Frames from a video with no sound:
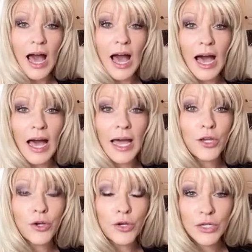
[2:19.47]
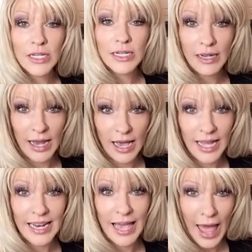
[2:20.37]
I could
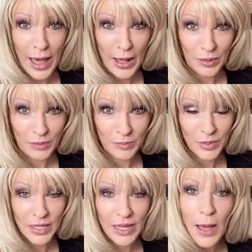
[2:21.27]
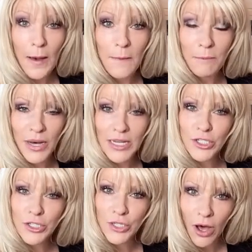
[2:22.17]
not help
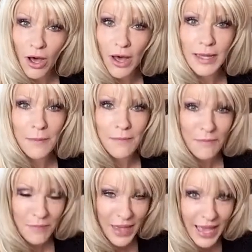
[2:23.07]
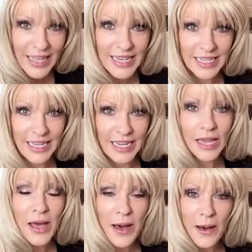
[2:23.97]
but talk badly
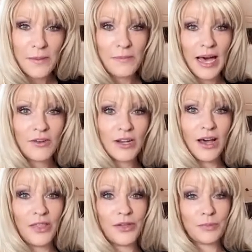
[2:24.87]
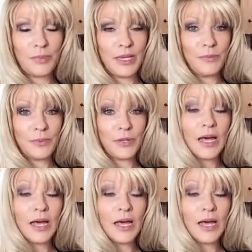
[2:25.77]
about other people.